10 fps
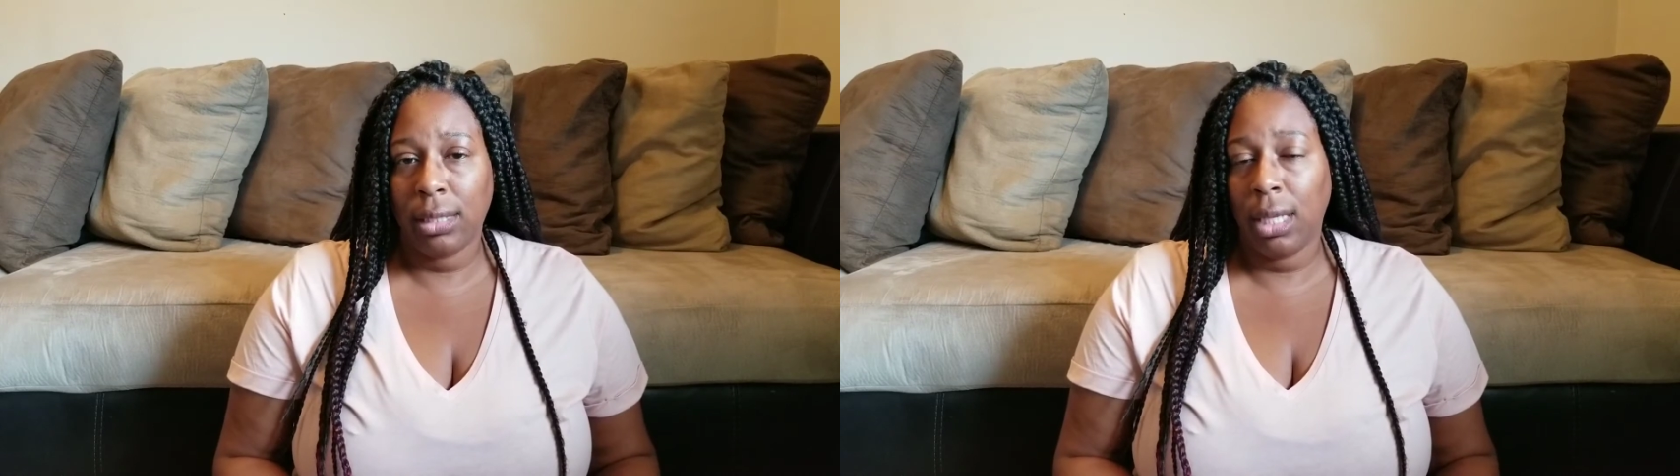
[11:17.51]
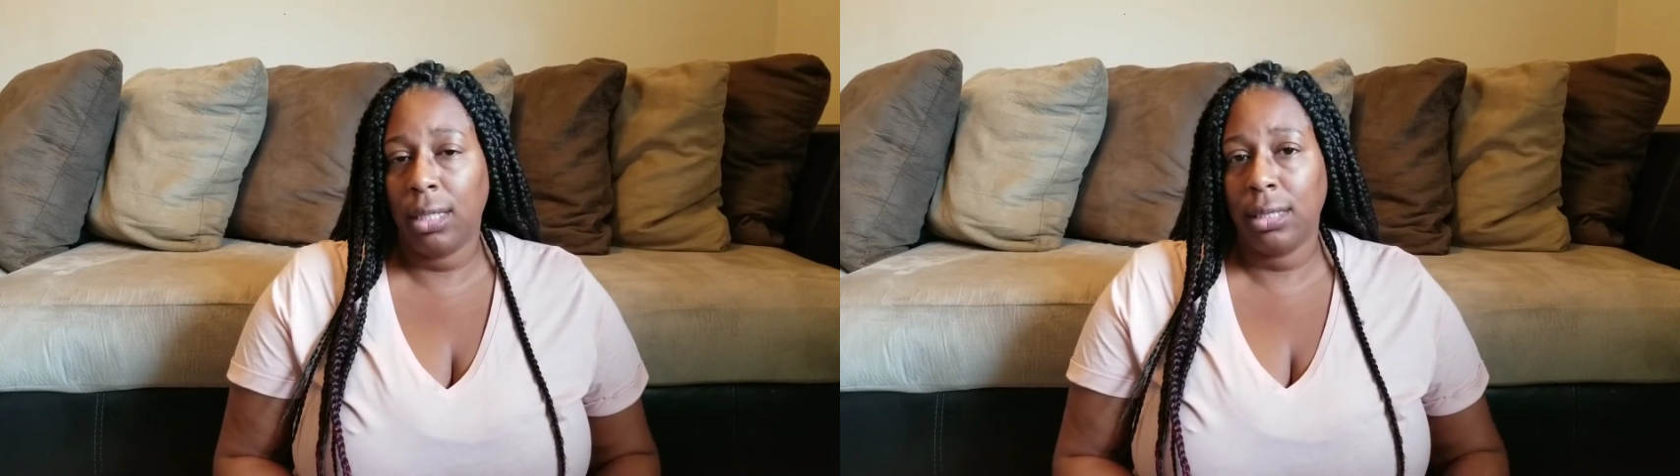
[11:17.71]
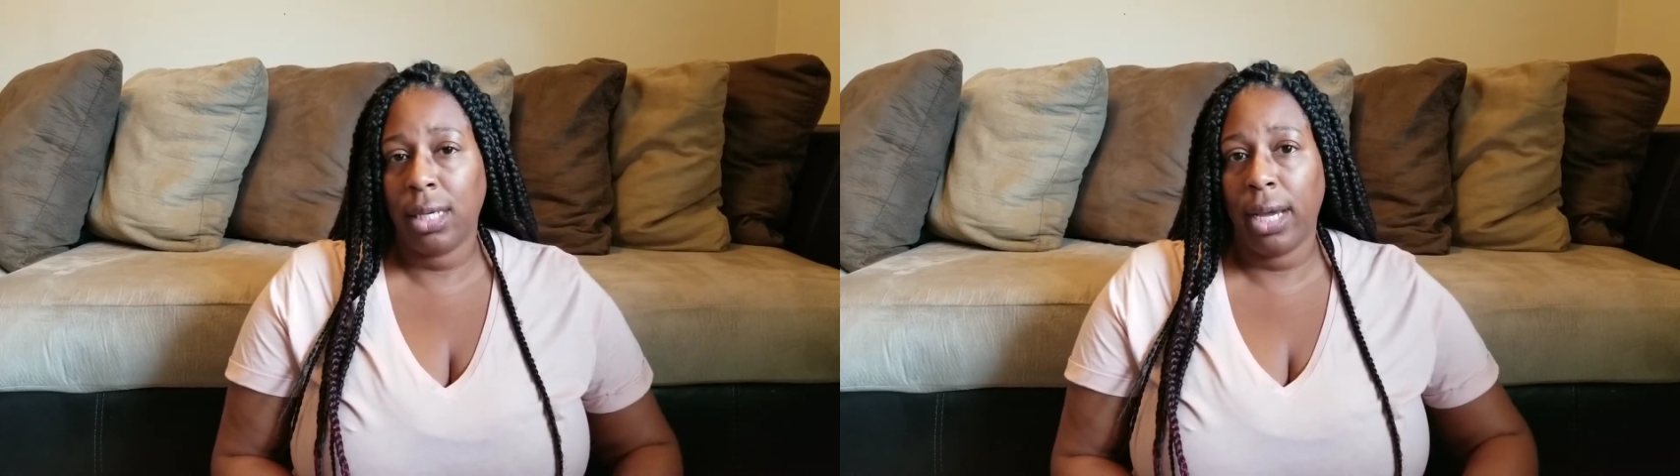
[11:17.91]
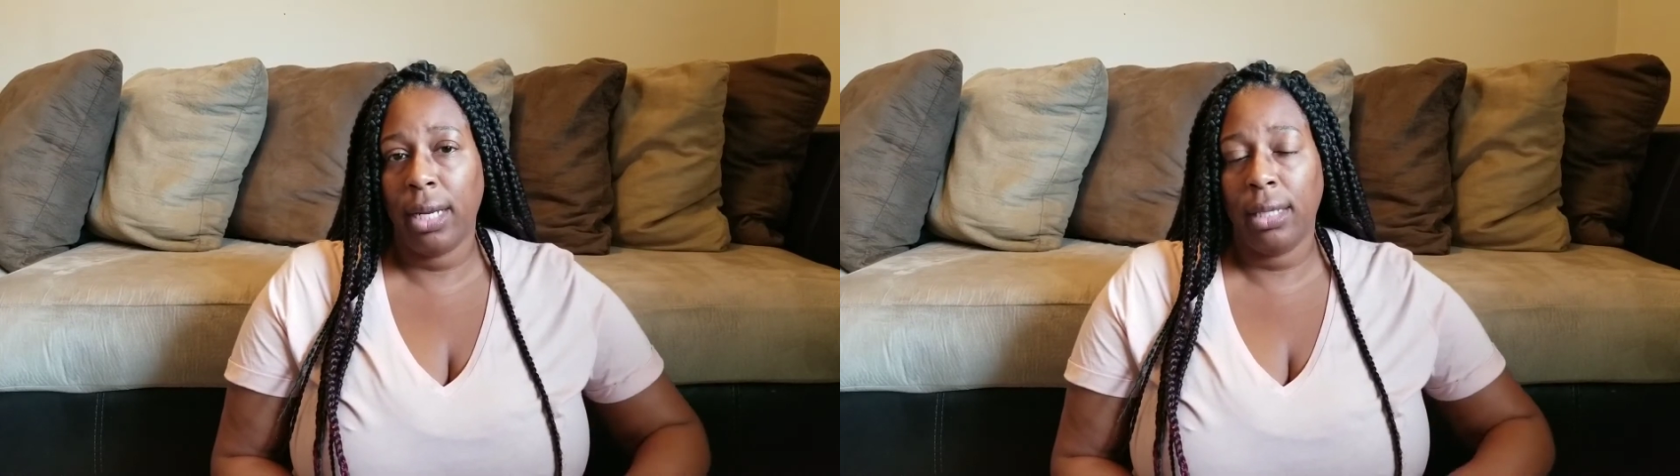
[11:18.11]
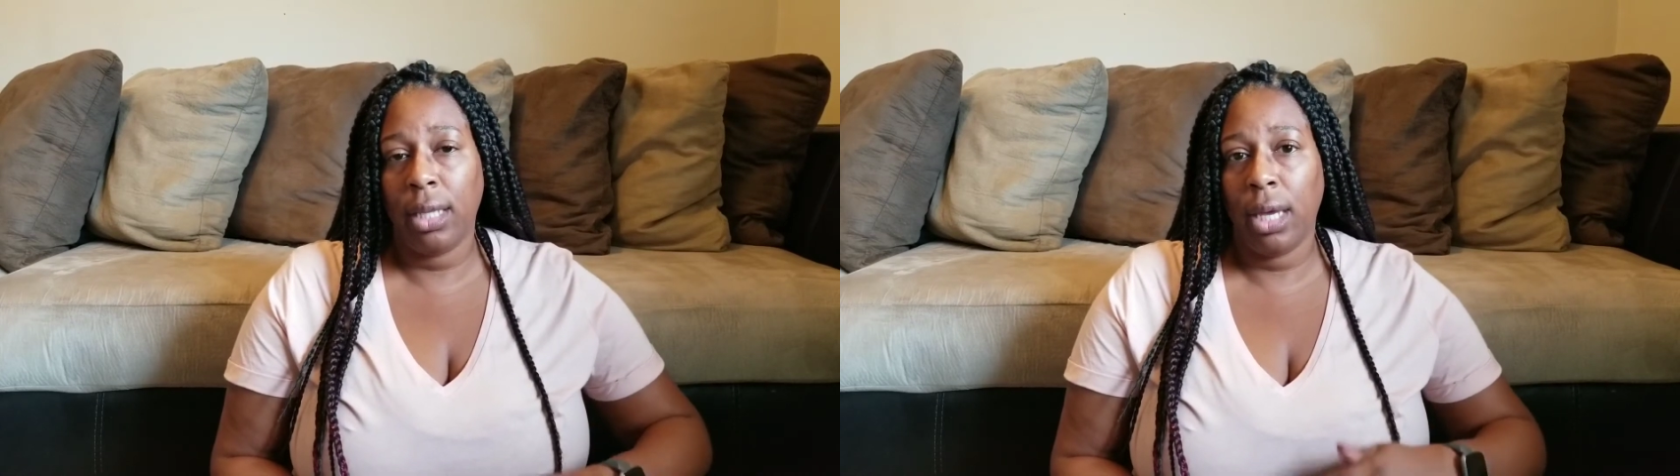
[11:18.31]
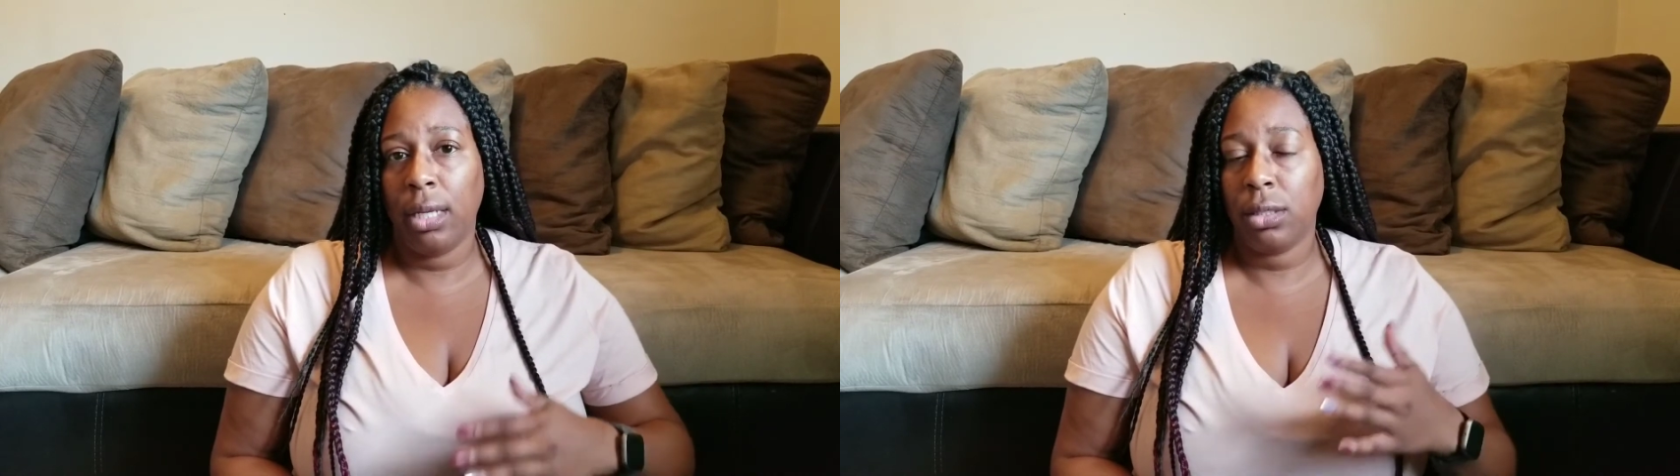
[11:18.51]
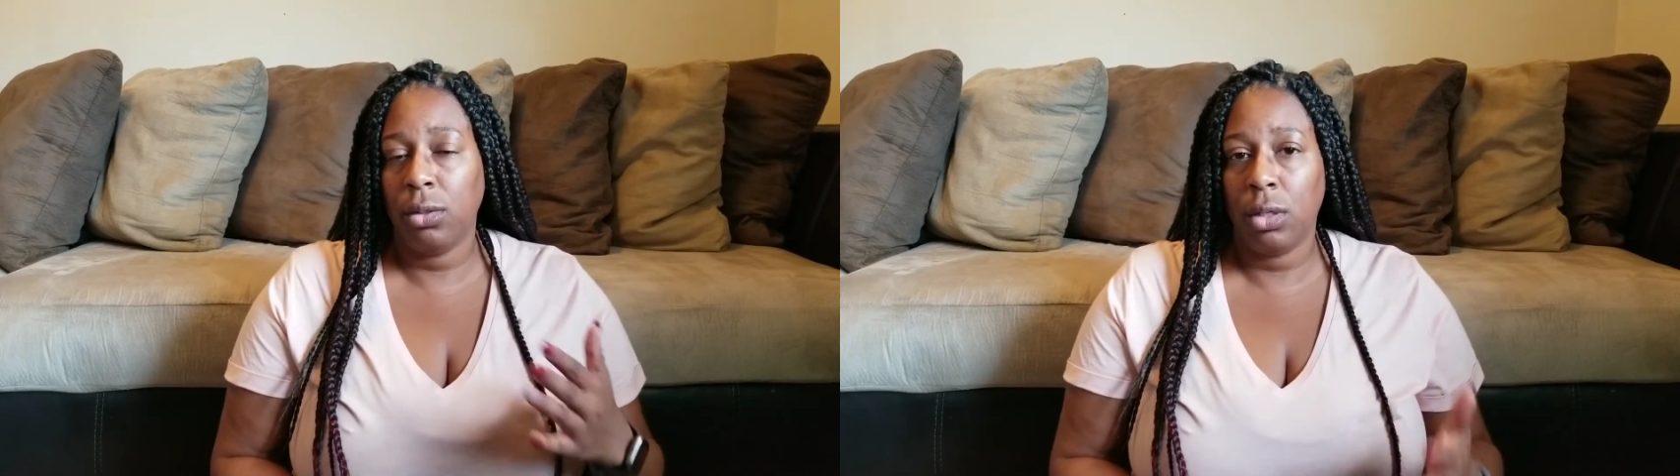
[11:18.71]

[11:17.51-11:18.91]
They decided that,